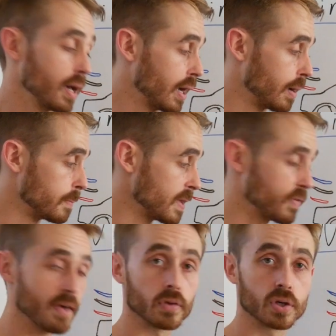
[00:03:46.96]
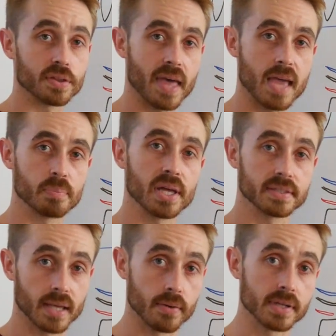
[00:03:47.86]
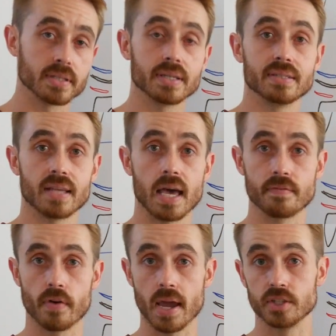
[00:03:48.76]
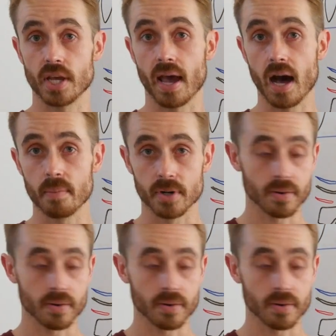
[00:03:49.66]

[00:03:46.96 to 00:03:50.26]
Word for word: Um, if you have a look at the end plates that I recently designed for A J Hartman